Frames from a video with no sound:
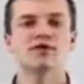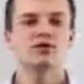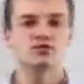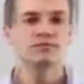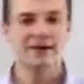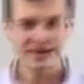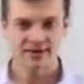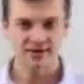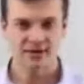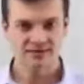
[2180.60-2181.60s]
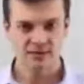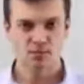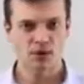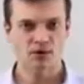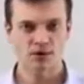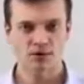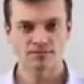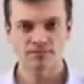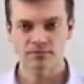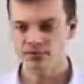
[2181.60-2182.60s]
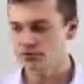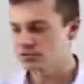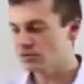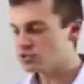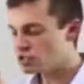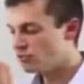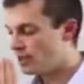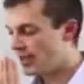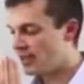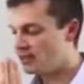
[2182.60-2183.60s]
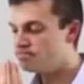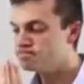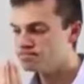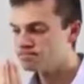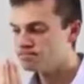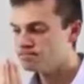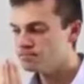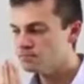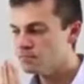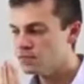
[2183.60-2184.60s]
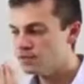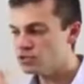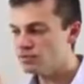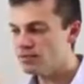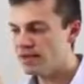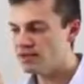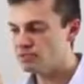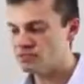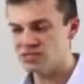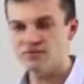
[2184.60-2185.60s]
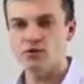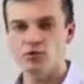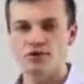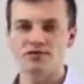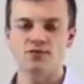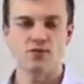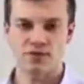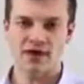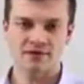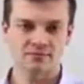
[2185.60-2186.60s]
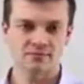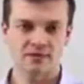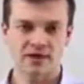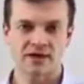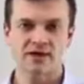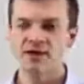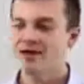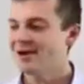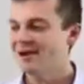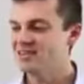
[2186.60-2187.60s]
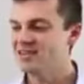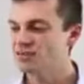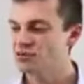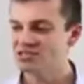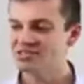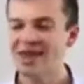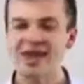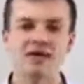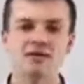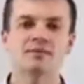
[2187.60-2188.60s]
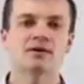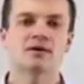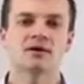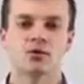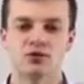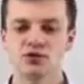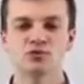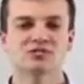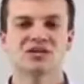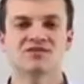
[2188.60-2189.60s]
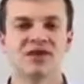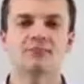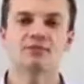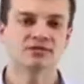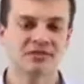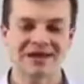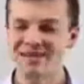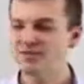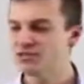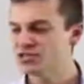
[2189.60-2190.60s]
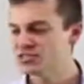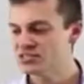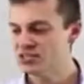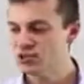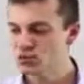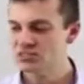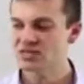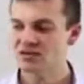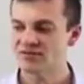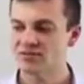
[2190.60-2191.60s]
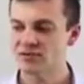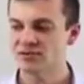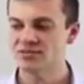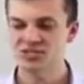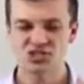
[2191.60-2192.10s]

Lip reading: move that you make as a marketer, there should be a specific reason for that, okay? I never just aim or do stuff aimlessly. I never just do stuff,